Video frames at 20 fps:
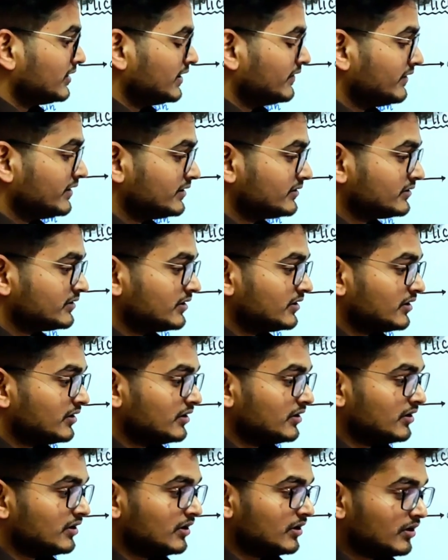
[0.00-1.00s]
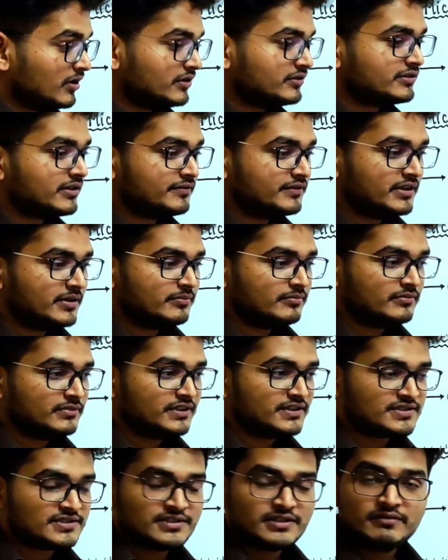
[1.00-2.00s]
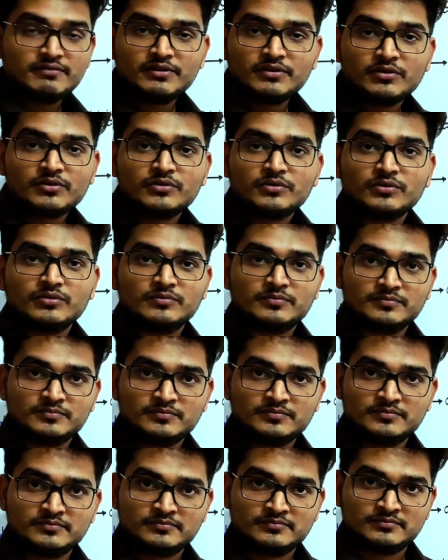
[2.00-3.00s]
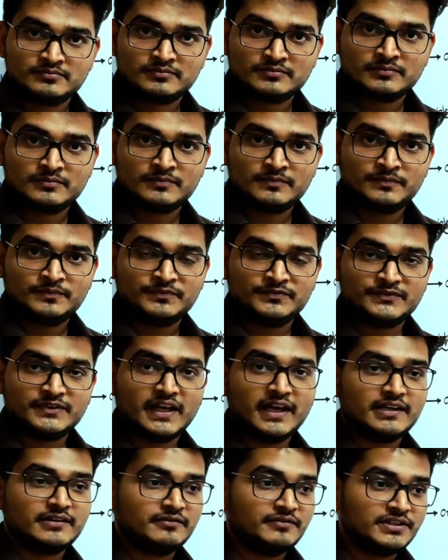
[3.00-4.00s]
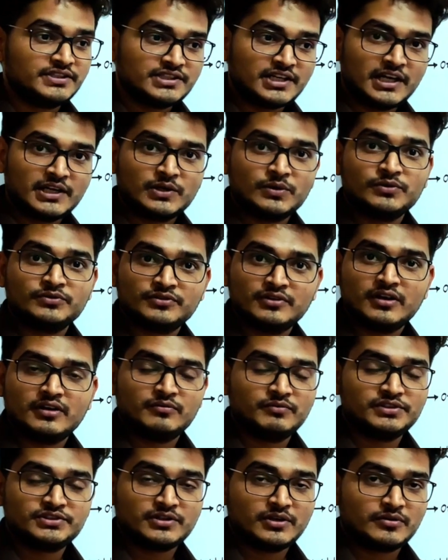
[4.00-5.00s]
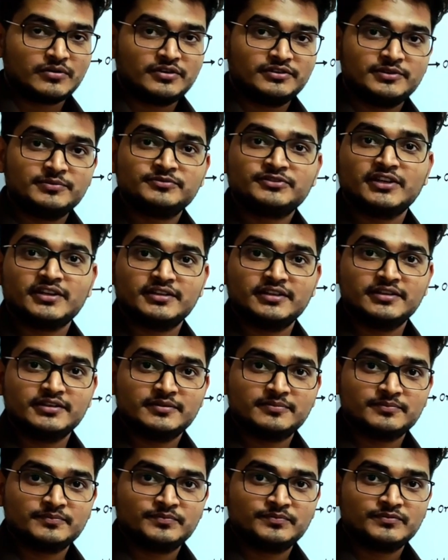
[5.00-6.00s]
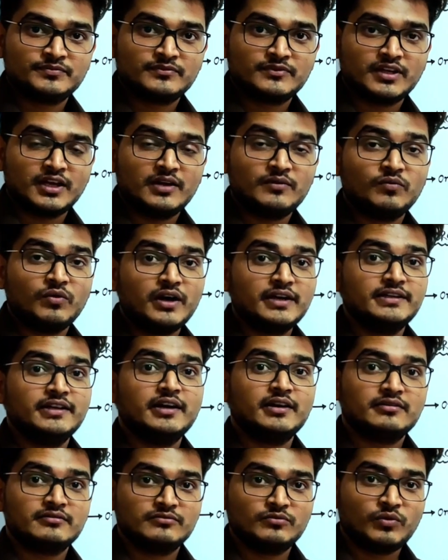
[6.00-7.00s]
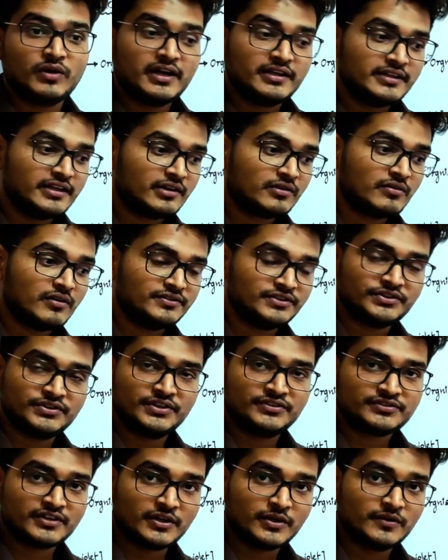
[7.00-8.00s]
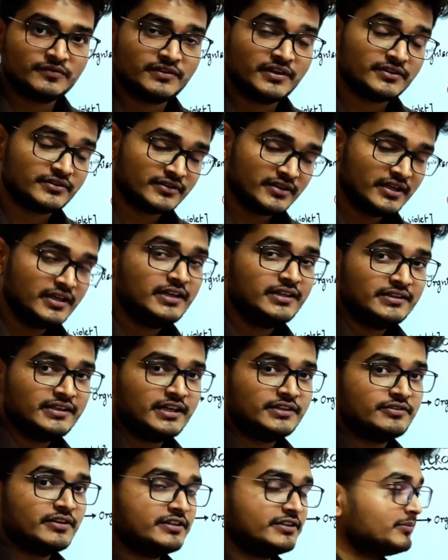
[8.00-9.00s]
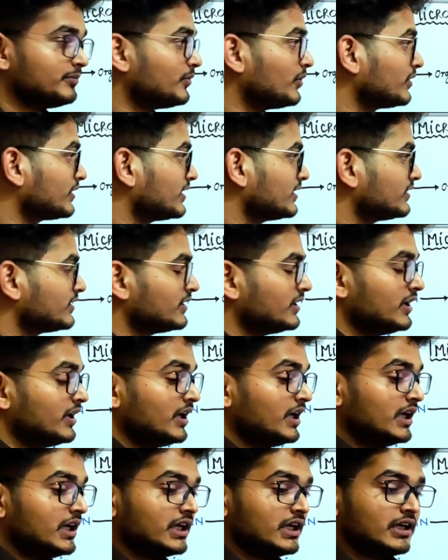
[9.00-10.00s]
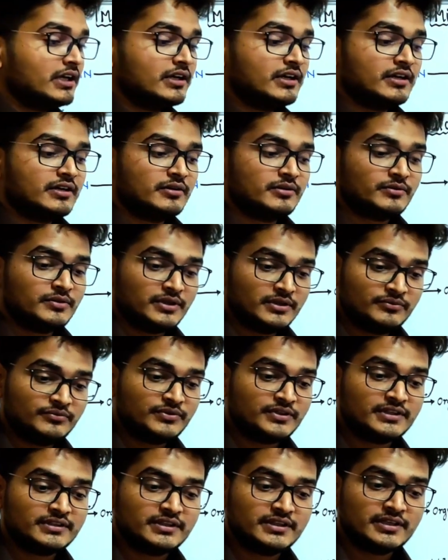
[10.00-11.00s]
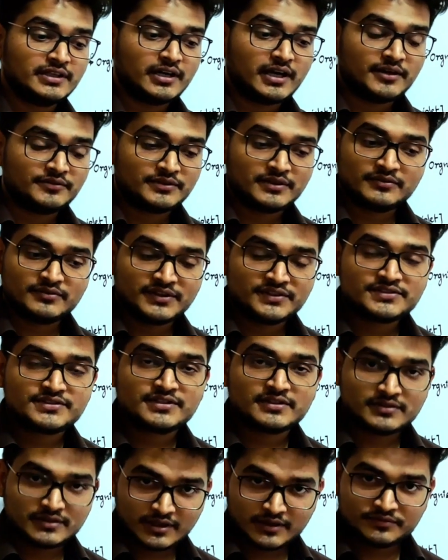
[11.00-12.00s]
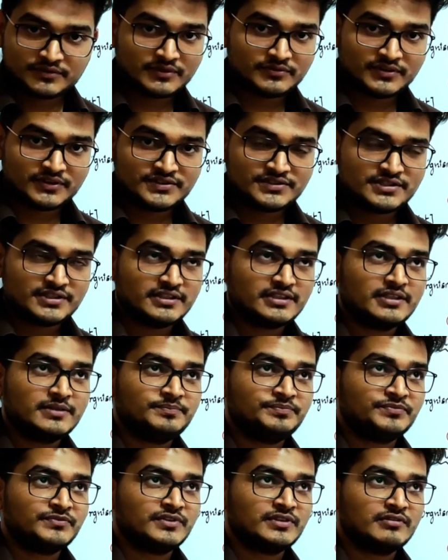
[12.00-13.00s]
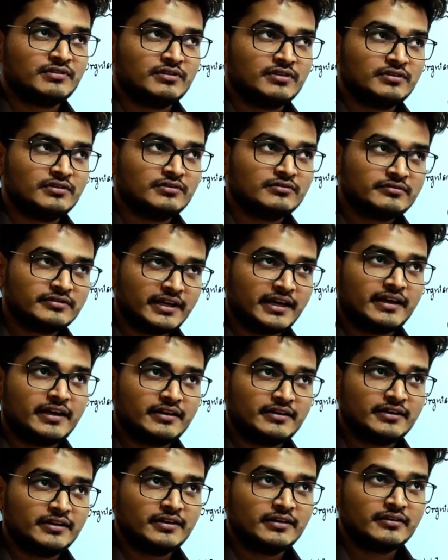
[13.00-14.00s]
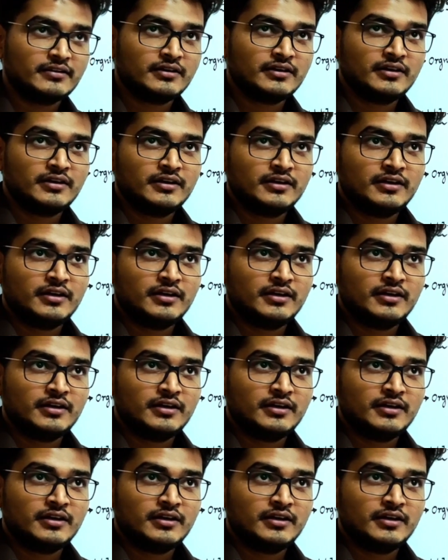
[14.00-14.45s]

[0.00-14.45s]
even a lots of them still we don't know that which organisms are there and why they are causing this kind of things. That's why it's important. In further after first year, in second year,